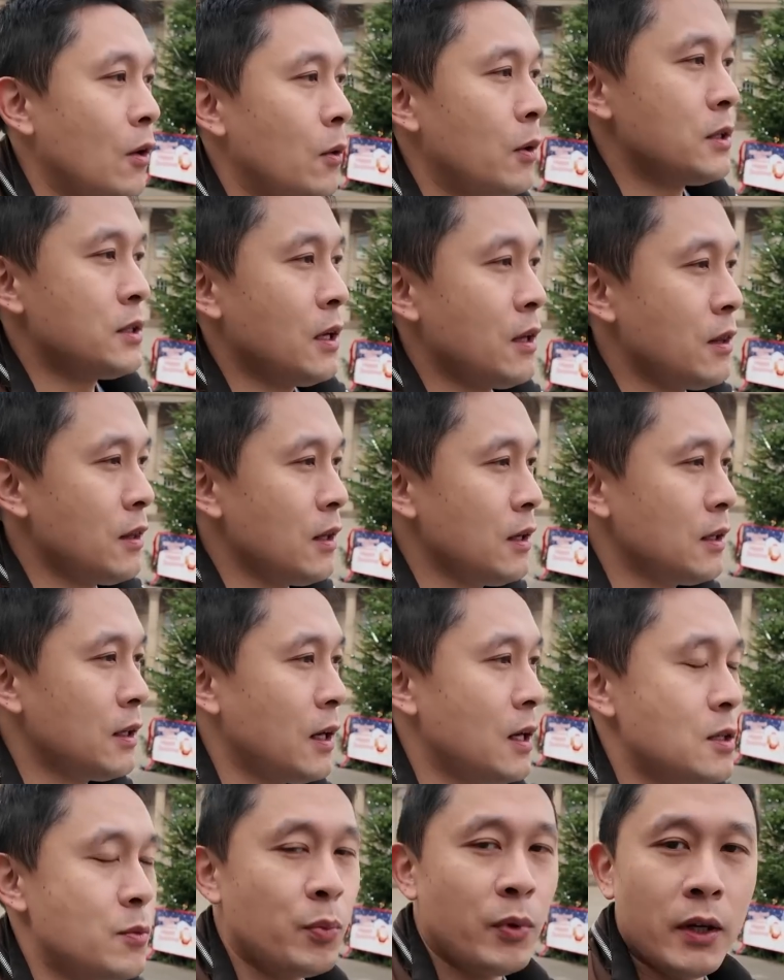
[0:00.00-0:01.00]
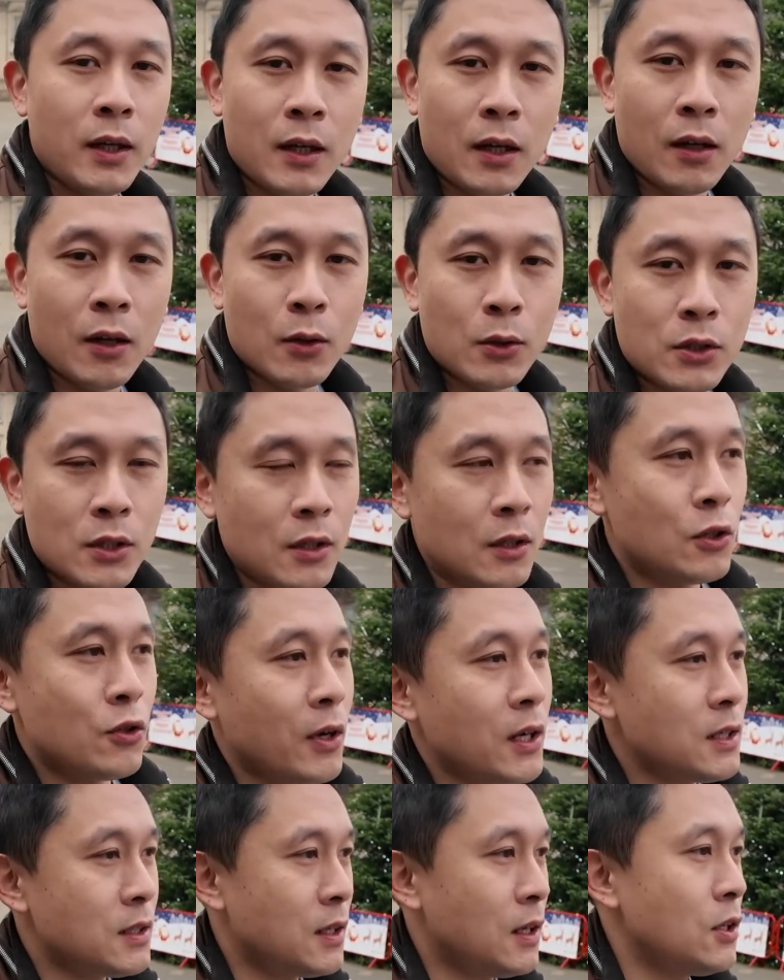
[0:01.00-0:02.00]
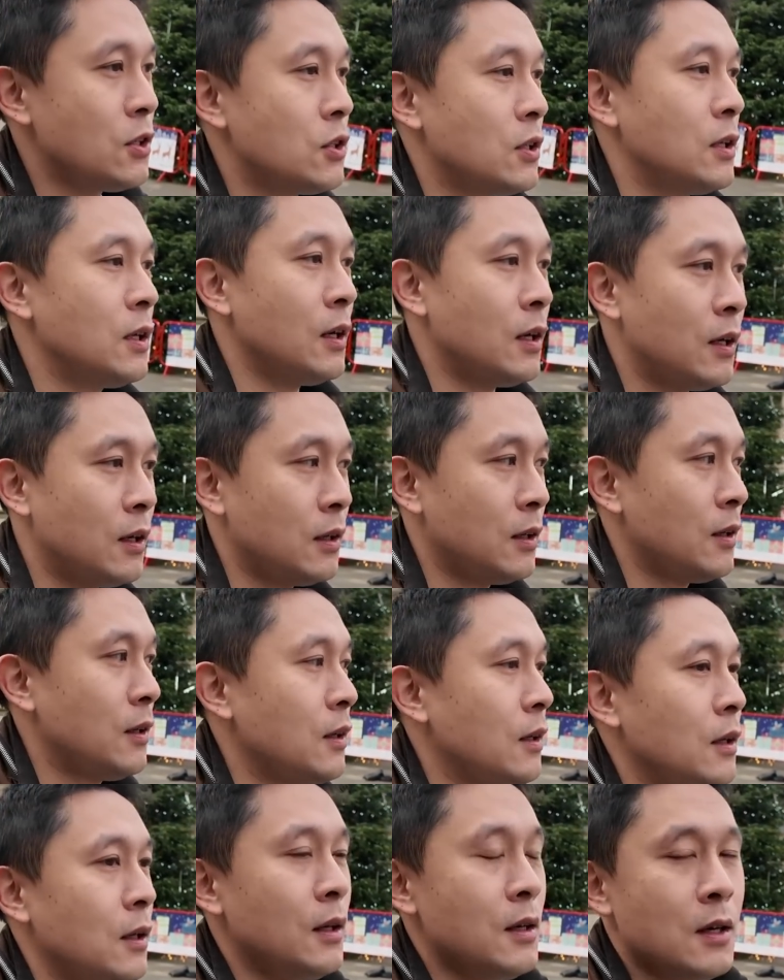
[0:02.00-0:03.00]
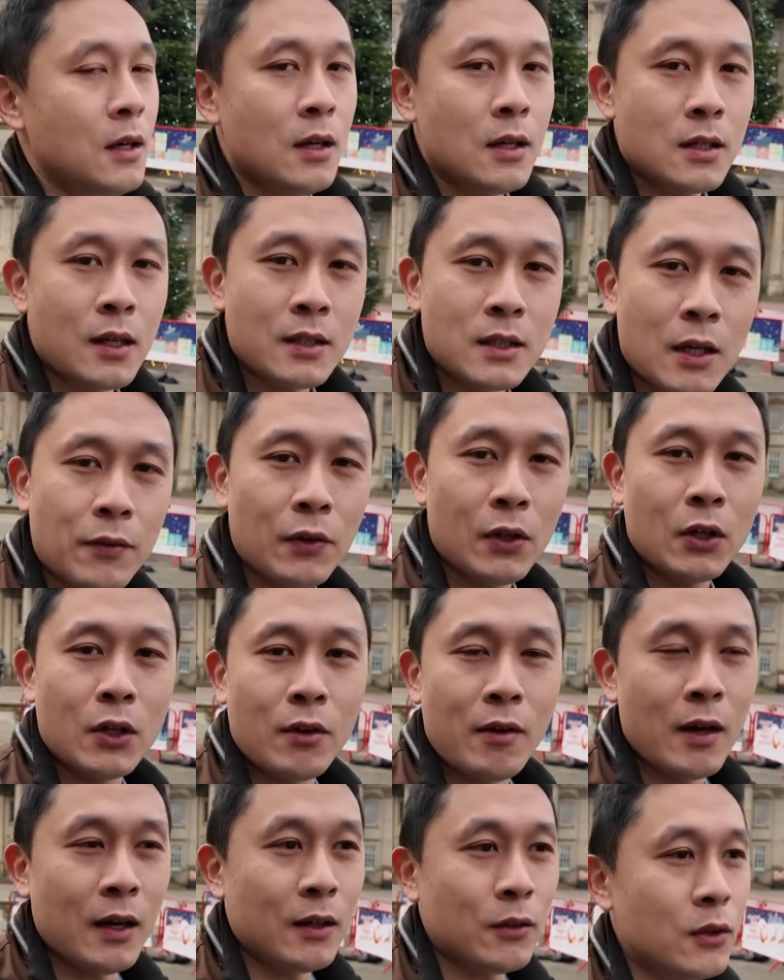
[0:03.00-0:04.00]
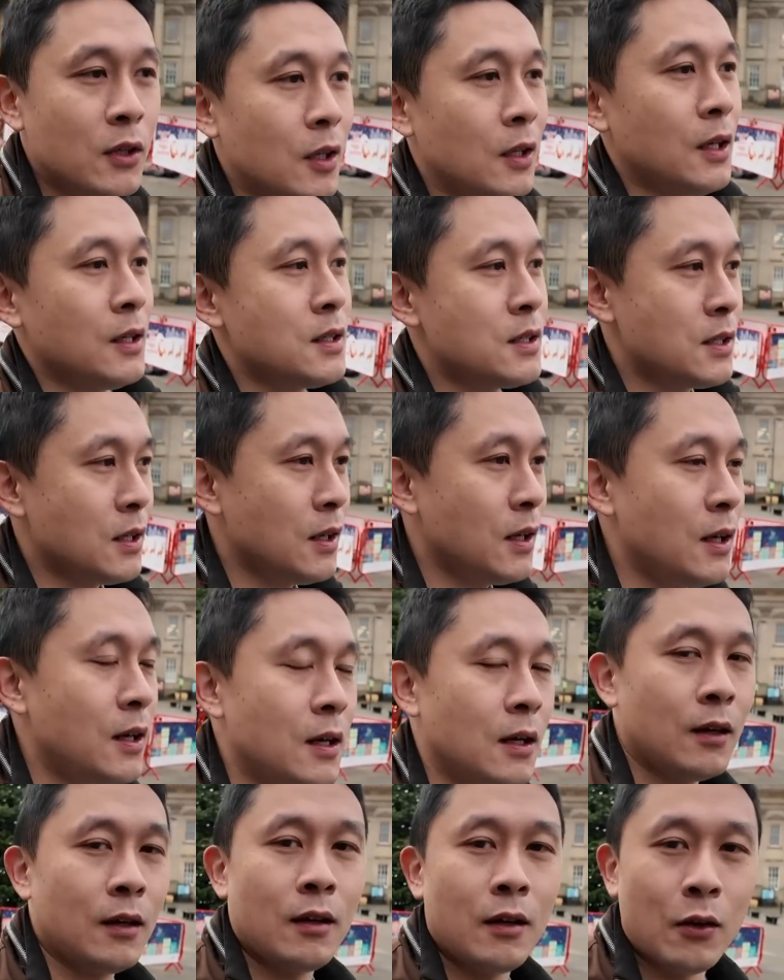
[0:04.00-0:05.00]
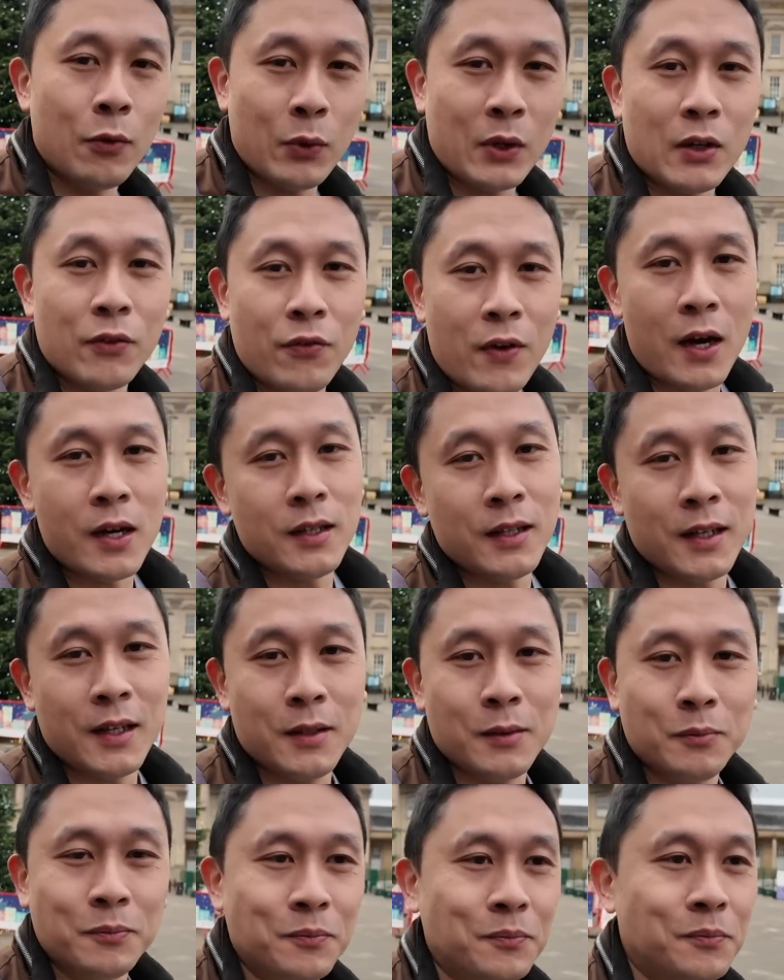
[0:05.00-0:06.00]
which I think is pretty close to the train station. So let's have a look around and see if we can find it.